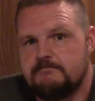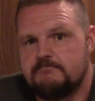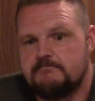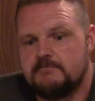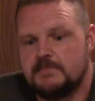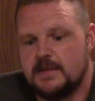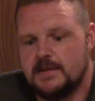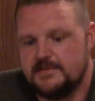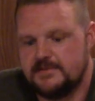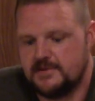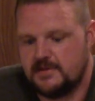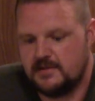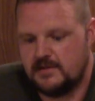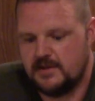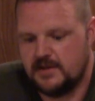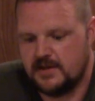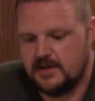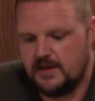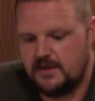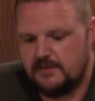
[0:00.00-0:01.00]
That's all
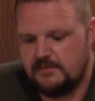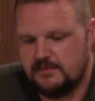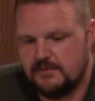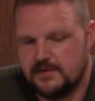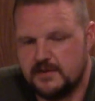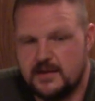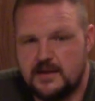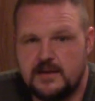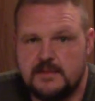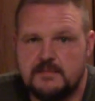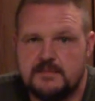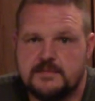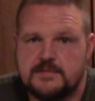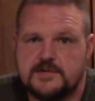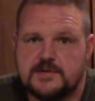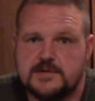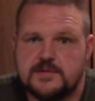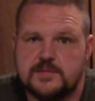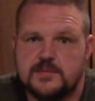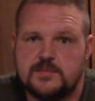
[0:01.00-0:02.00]
I got for that.
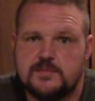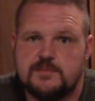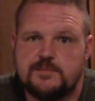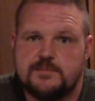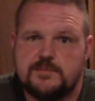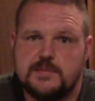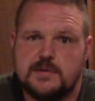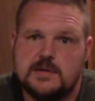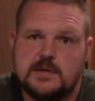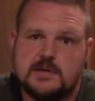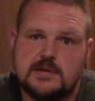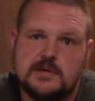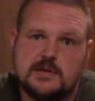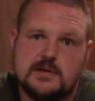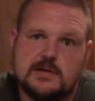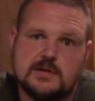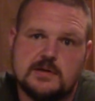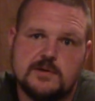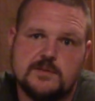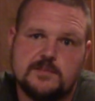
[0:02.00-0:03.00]
So,
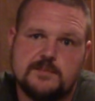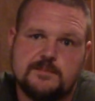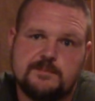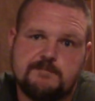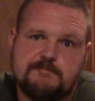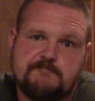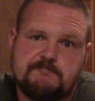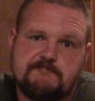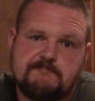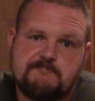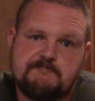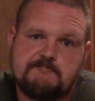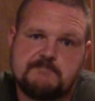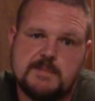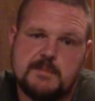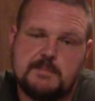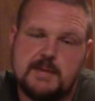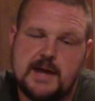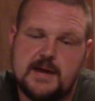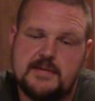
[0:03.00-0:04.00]
you know,
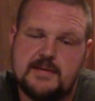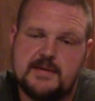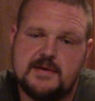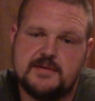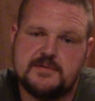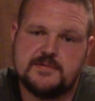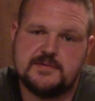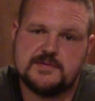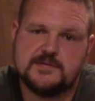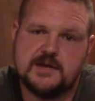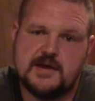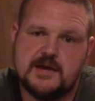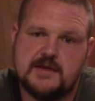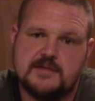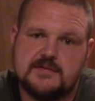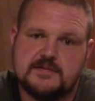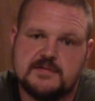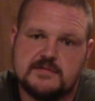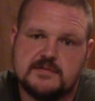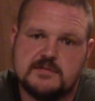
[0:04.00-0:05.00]
the bathhouse was
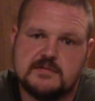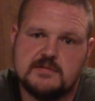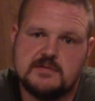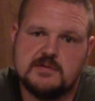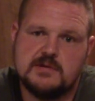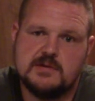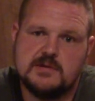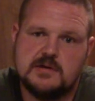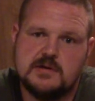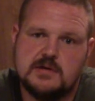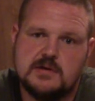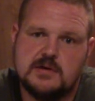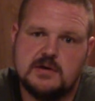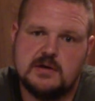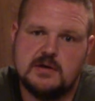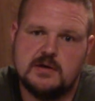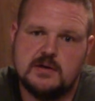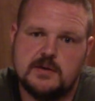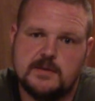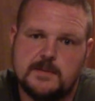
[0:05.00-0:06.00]
nice.
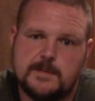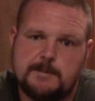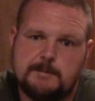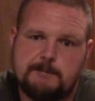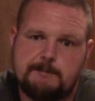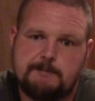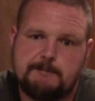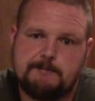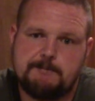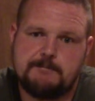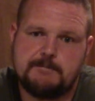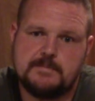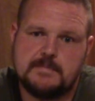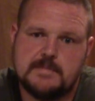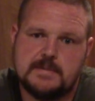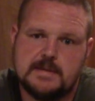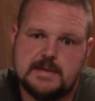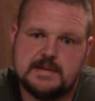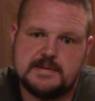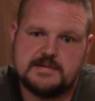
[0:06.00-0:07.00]
Um,
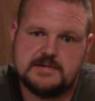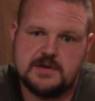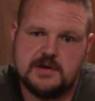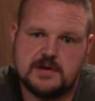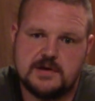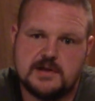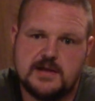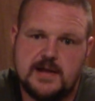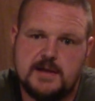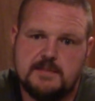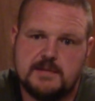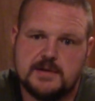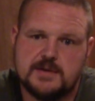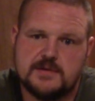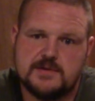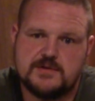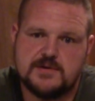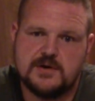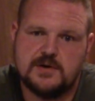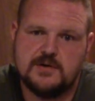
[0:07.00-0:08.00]
it's not climate
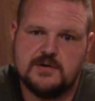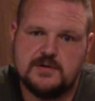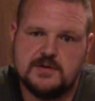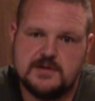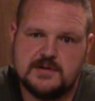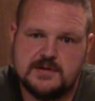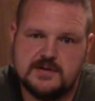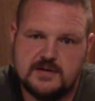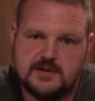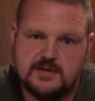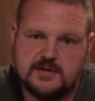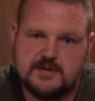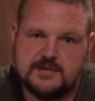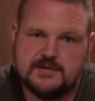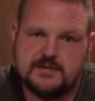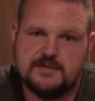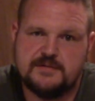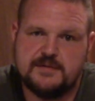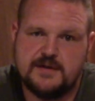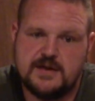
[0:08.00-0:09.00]
controlled. There
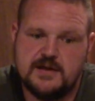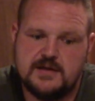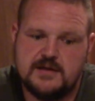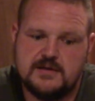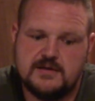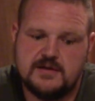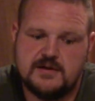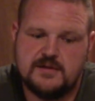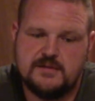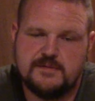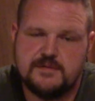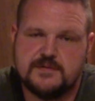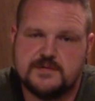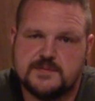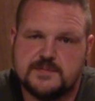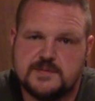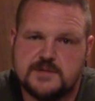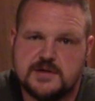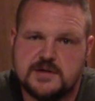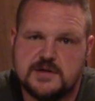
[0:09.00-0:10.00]
is a fan in there for
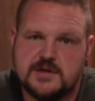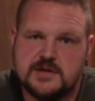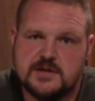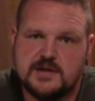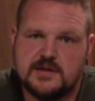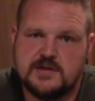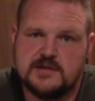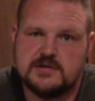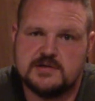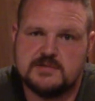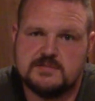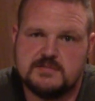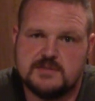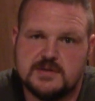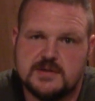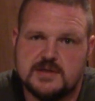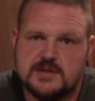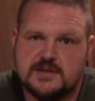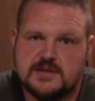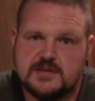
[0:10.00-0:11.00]
some circulation, but
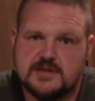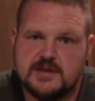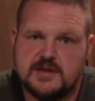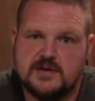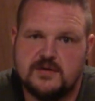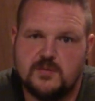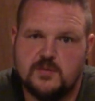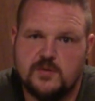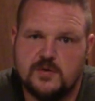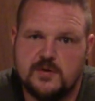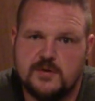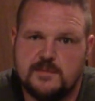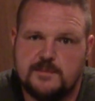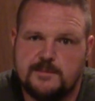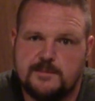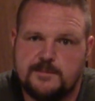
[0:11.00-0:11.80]
it gets kind of warm.